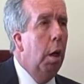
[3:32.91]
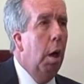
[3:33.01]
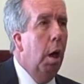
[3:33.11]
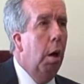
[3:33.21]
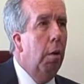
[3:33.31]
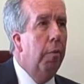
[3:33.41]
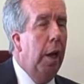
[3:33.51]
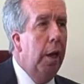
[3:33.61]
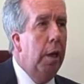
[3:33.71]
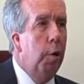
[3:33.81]
of
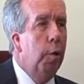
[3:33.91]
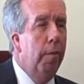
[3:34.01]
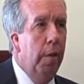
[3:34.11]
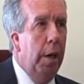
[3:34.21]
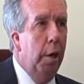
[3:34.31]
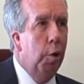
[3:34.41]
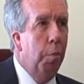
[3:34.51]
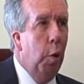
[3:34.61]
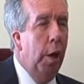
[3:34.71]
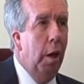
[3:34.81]
any good financial
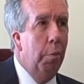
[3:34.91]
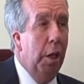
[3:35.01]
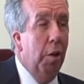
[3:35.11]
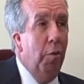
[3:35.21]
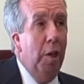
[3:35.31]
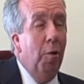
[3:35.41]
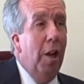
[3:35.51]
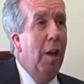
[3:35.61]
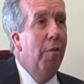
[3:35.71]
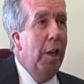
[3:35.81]
plan, because if we don't
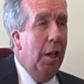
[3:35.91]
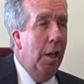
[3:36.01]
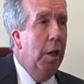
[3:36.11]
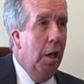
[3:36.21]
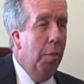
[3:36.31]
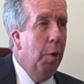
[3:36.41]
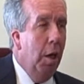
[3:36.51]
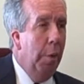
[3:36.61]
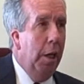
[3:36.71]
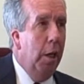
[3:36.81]
have any income
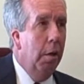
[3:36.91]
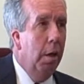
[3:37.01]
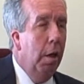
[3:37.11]
coming in,